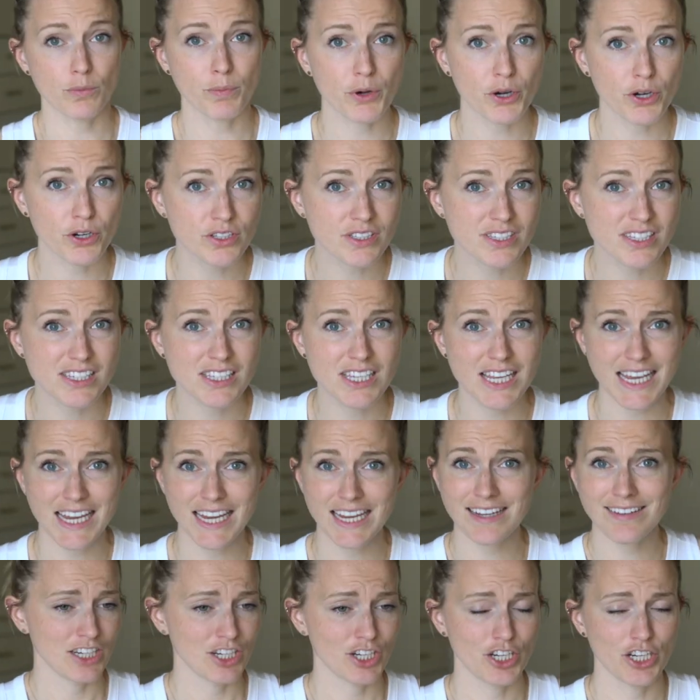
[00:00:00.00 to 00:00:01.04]
Birds.
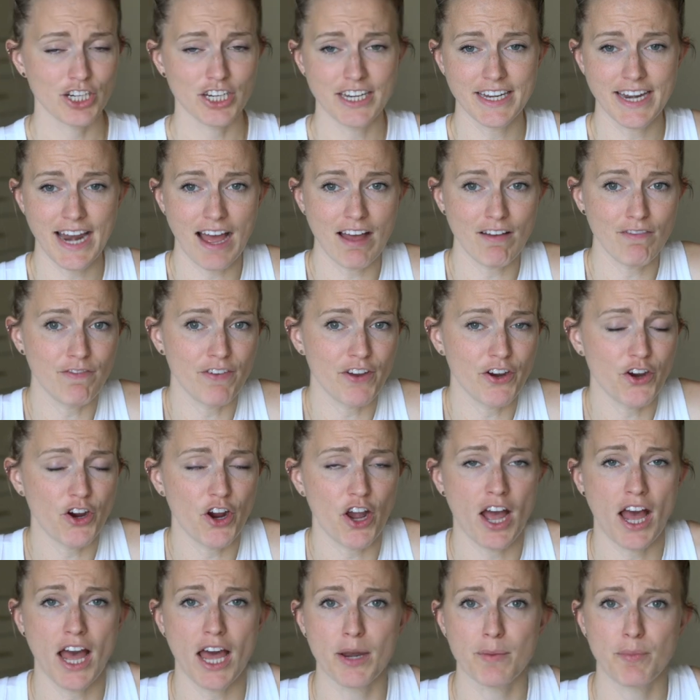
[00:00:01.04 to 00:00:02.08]
Could not figure
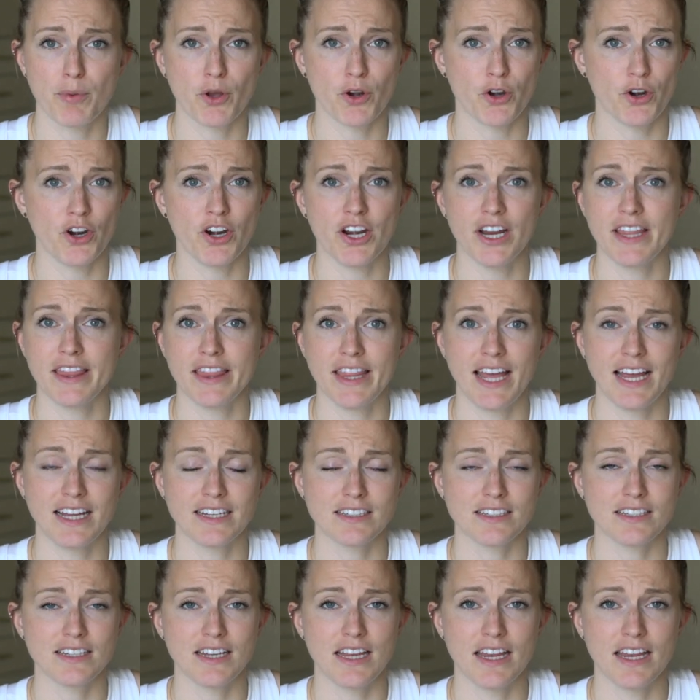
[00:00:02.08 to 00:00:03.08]
out how to put her in that